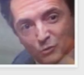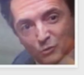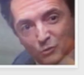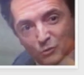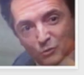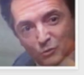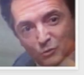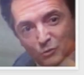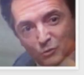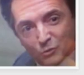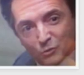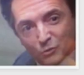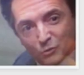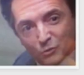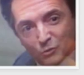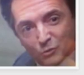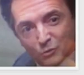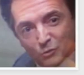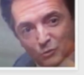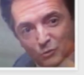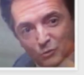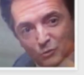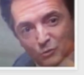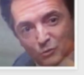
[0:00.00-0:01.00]

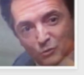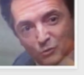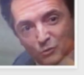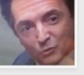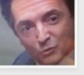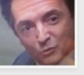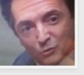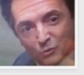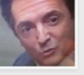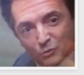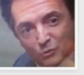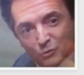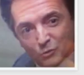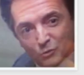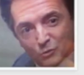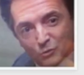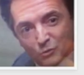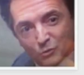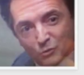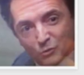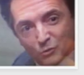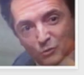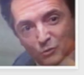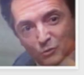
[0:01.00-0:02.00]

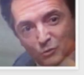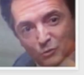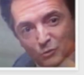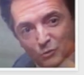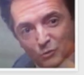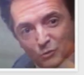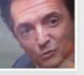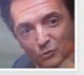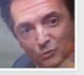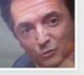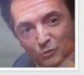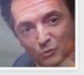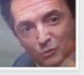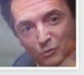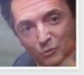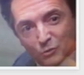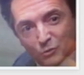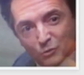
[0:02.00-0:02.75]
Nothing is said.